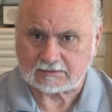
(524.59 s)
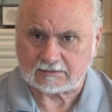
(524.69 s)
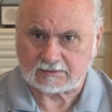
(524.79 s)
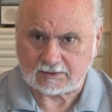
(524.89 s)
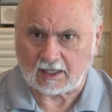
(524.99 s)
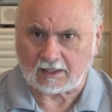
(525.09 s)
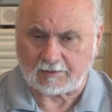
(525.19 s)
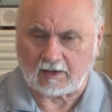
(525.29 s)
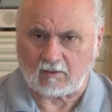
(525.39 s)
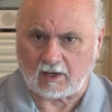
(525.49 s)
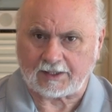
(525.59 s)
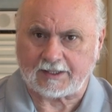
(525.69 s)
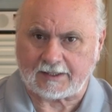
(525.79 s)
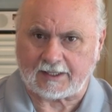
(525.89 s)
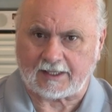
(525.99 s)
We're talking about walking
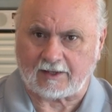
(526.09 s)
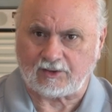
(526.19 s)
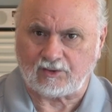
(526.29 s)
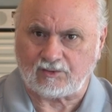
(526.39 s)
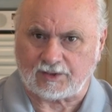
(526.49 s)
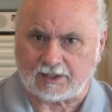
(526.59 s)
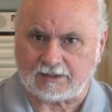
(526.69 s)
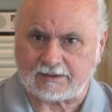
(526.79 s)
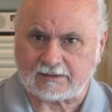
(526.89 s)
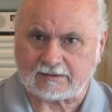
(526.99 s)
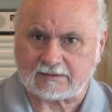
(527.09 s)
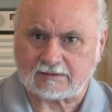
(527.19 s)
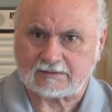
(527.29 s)
in our newness.